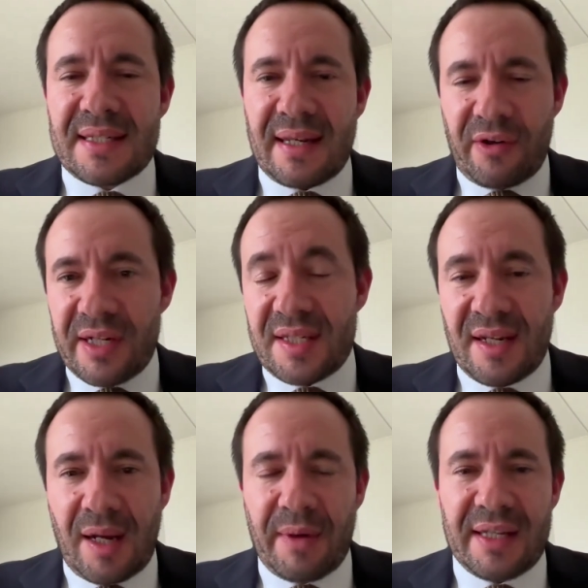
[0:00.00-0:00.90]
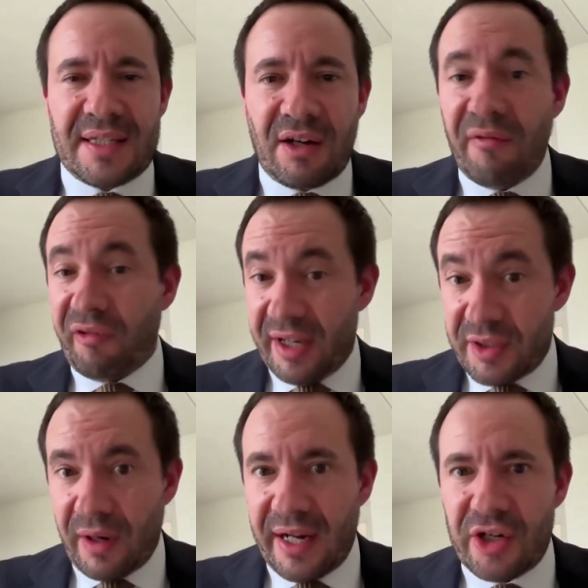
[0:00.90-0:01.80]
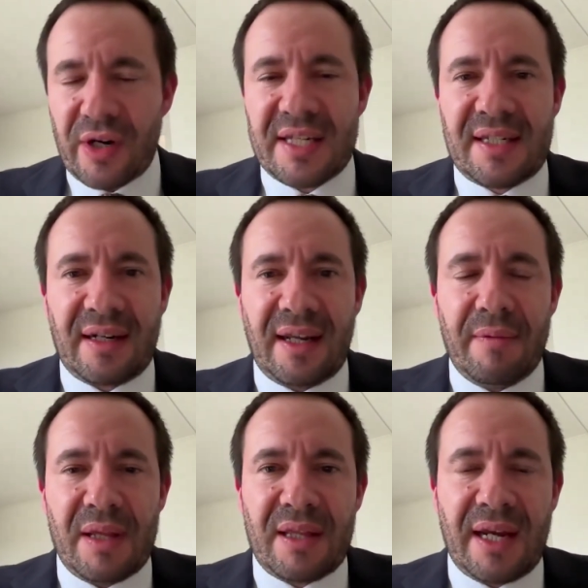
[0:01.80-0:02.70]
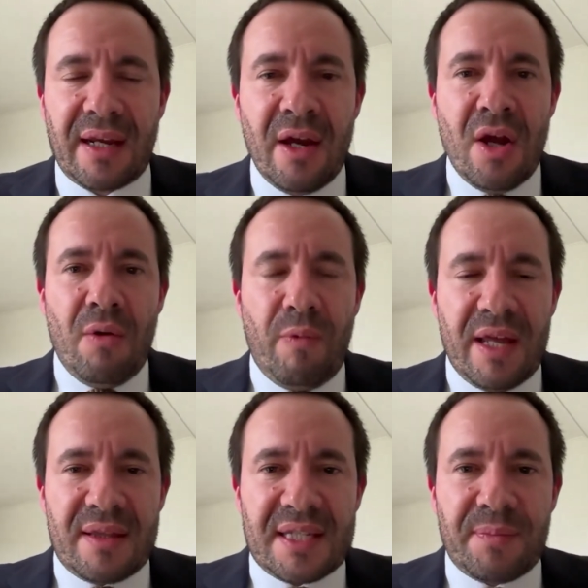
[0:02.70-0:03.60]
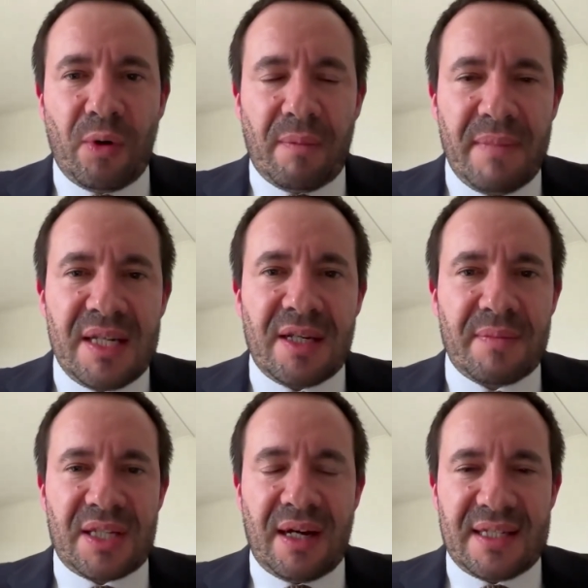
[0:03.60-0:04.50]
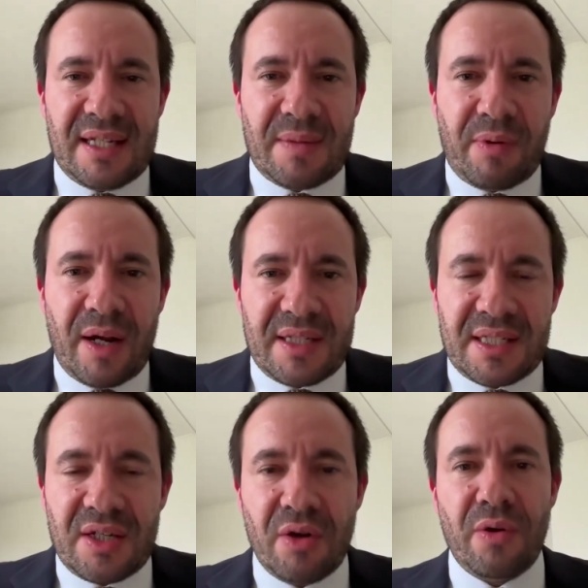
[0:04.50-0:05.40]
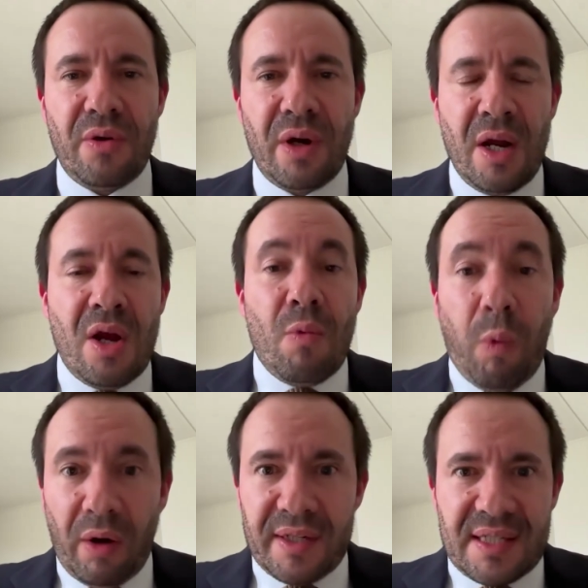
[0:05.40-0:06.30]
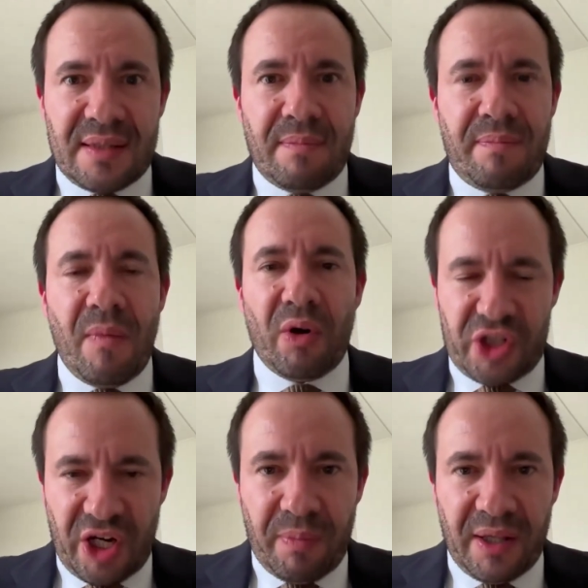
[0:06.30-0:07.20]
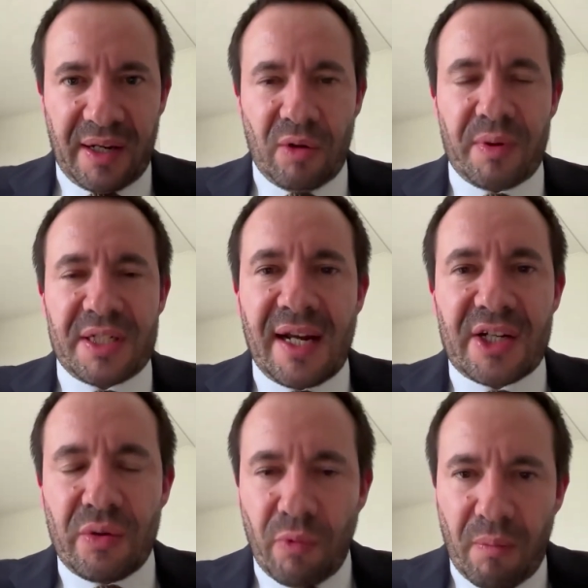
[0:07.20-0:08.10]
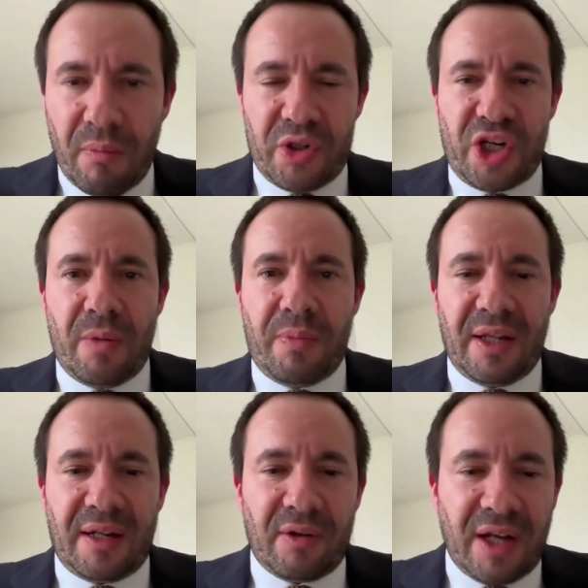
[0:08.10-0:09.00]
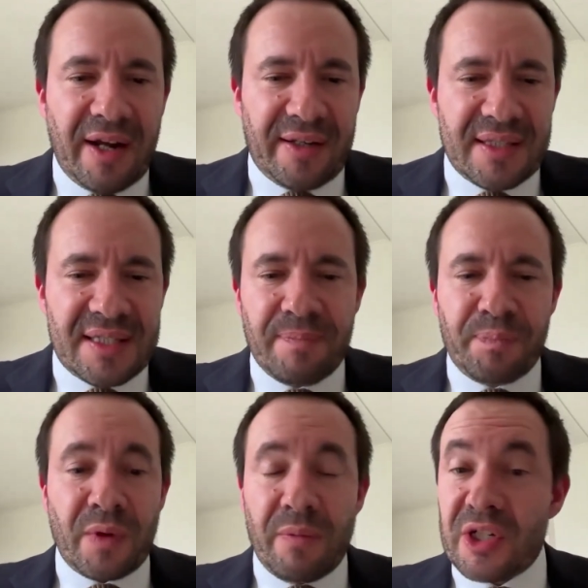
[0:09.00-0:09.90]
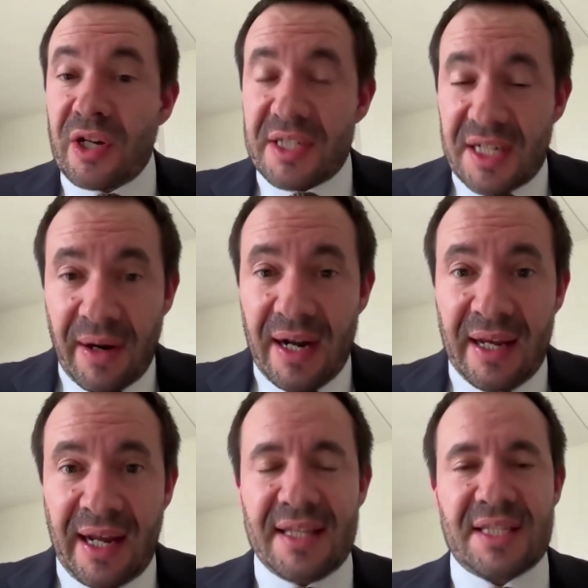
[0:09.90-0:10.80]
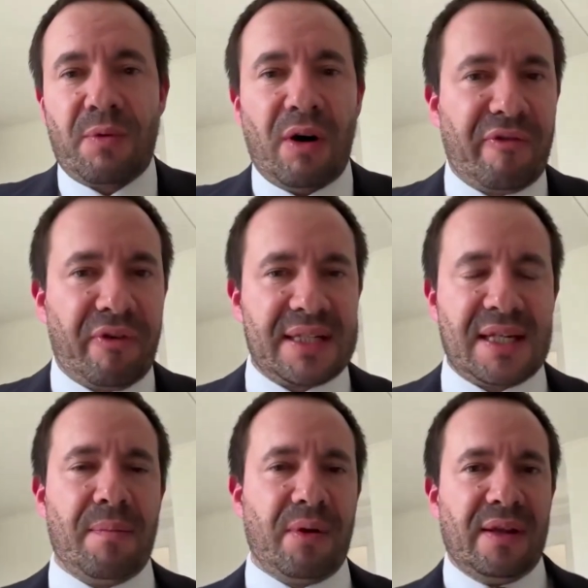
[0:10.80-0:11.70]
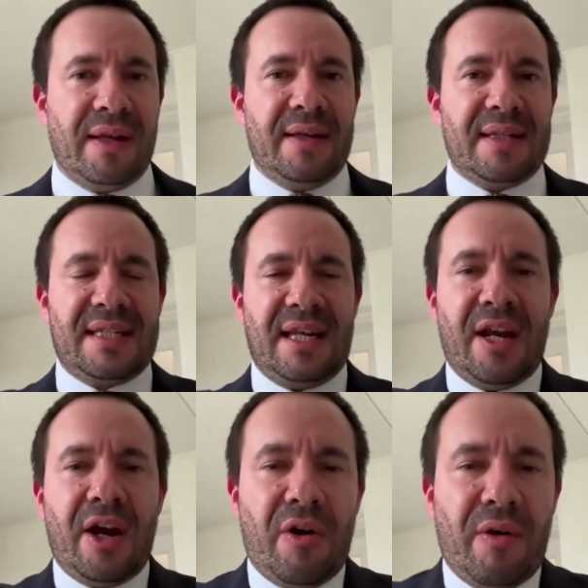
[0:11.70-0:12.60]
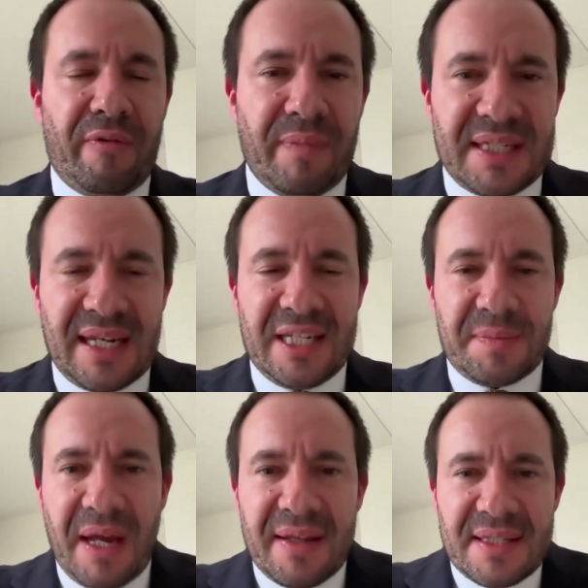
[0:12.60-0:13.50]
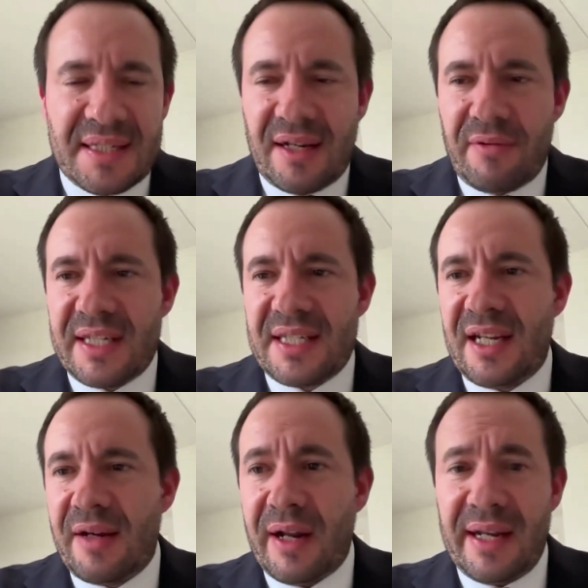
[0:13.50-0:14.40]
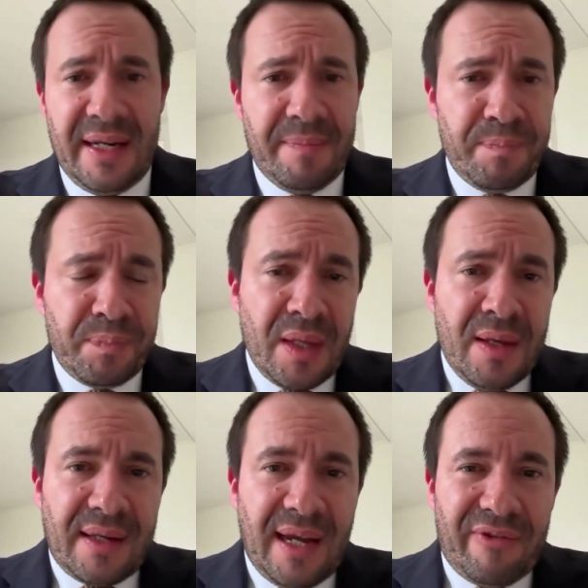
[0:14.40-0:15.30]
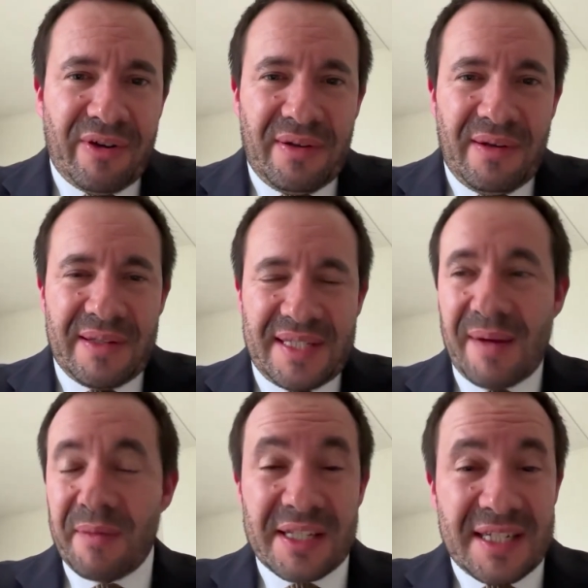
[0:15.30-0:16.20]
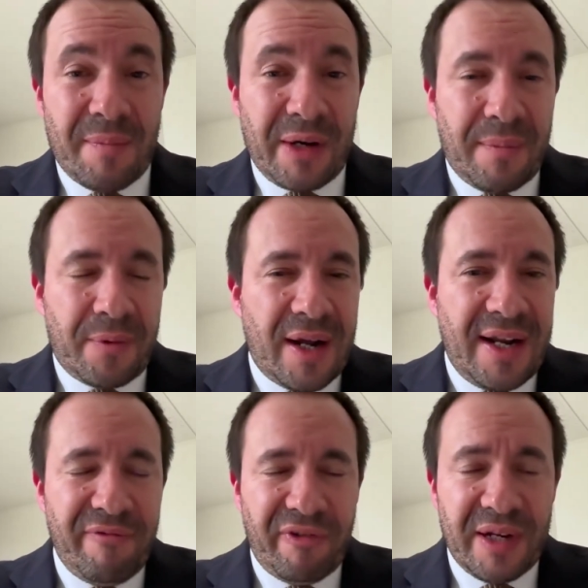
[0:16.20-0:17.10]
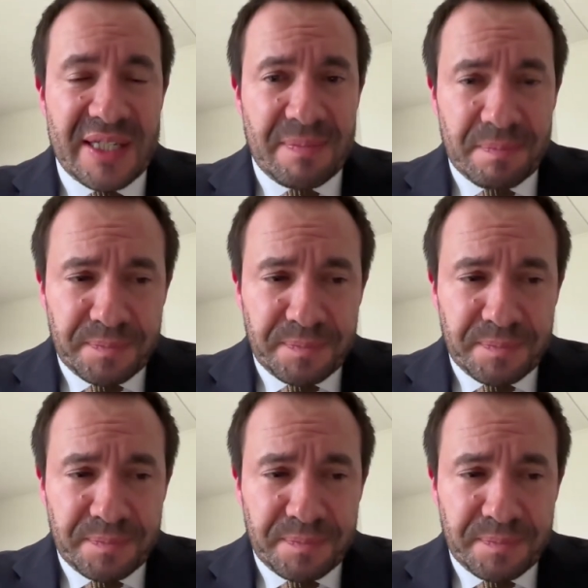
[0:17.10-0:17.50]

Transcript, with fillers: is increasingly coming into conflict, quite interestingly, we think, with small and medium-sized enterprises who want more geopolitical protection, want more geopolitical guidance, which goes directly against what, for example, the C E O of Mercedes-Benz said recently when he gave a, a statement that's now become quite infamous,